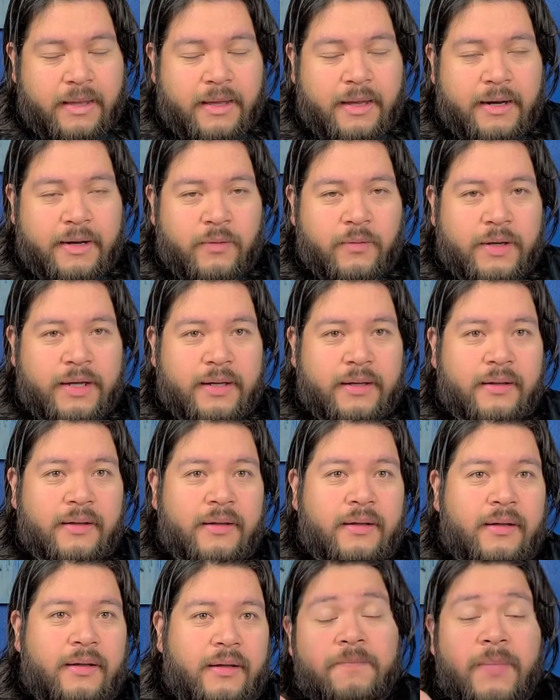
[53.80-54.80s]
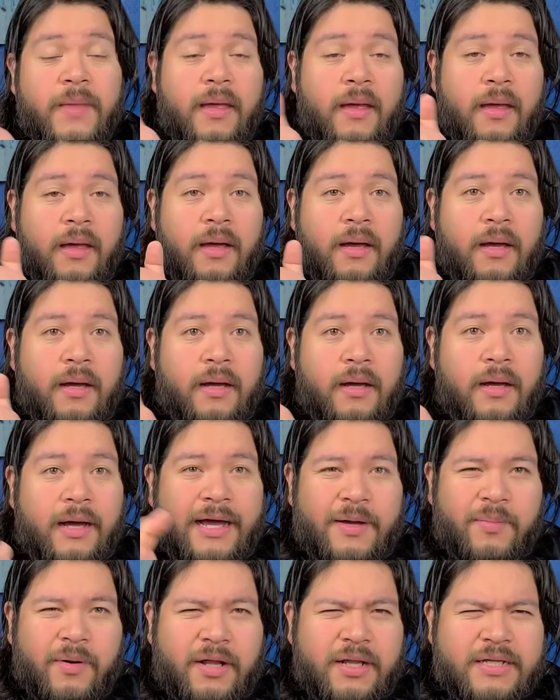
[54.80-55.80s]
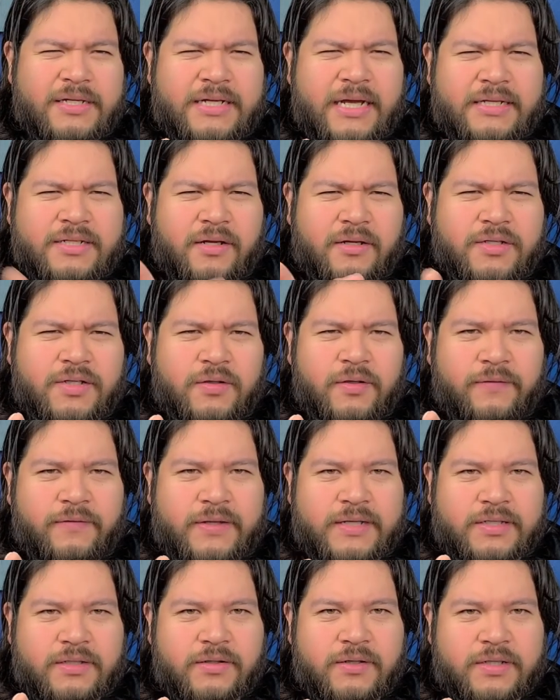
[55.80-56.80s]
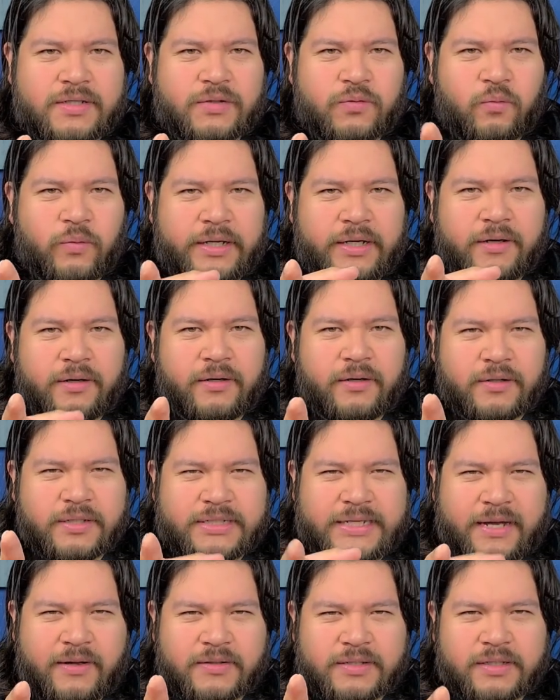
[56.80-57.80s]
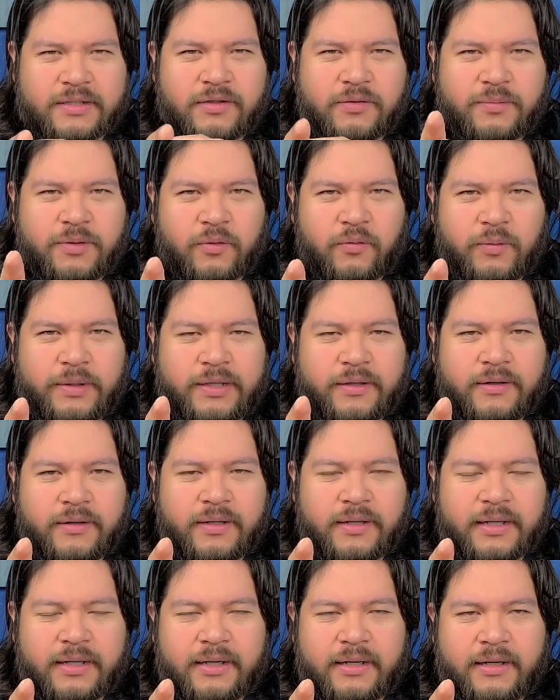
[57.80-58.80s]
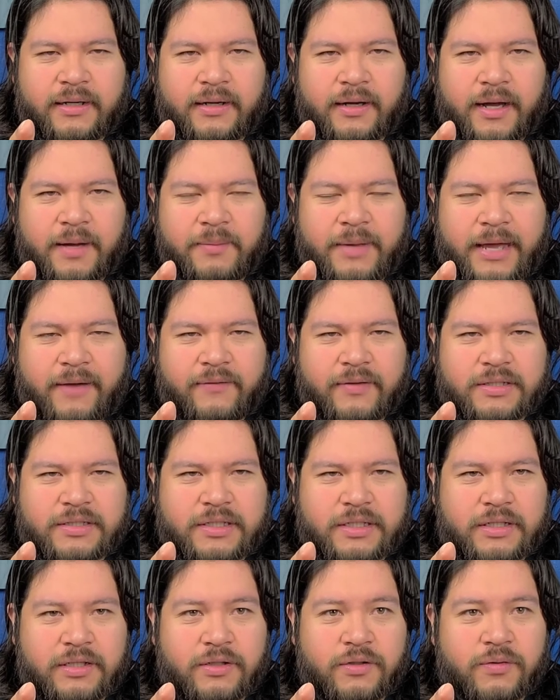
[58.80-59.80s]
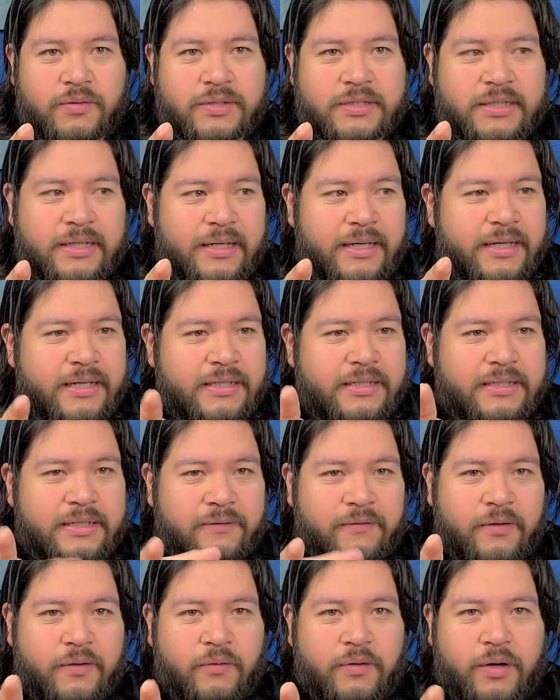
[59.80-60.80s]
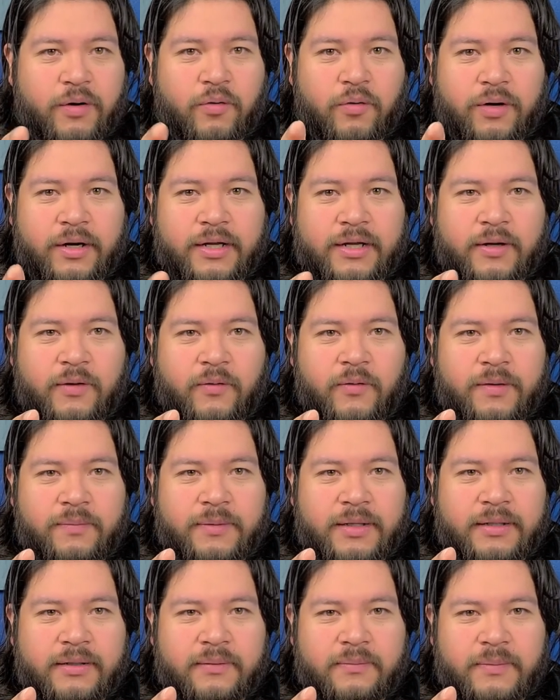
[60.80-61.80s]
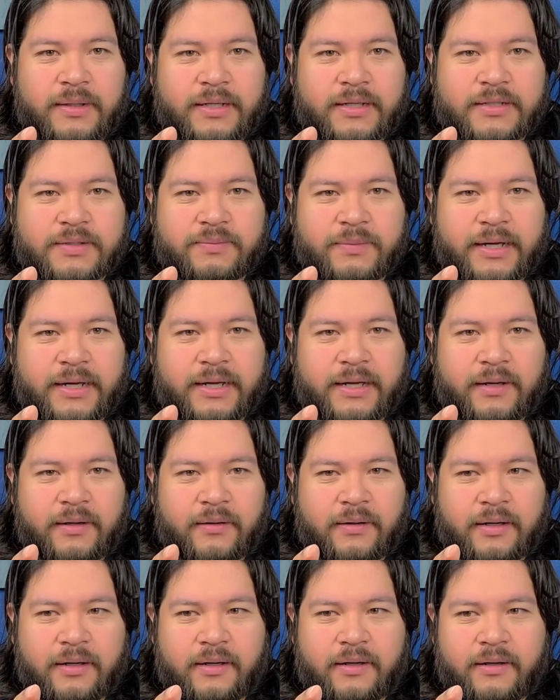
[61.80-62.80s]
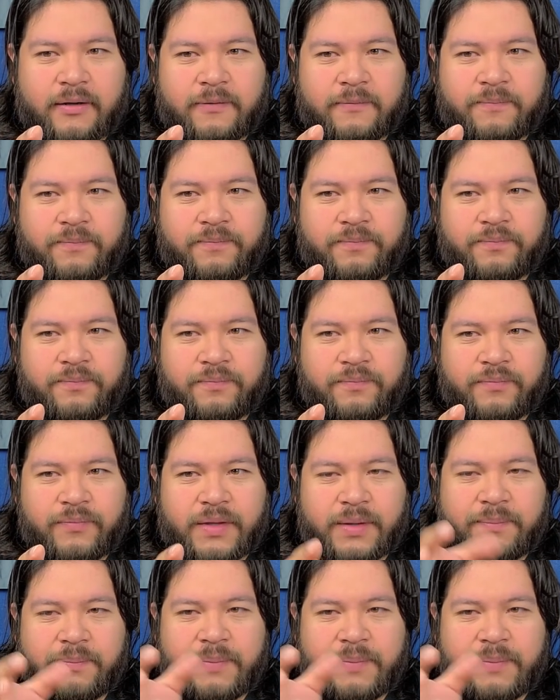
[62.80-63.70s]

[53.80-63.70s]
Anyway, uh, I apologize also if this looks weird or sounds a little bit weird. Uh, I'm having to use different recording equipment because my um, the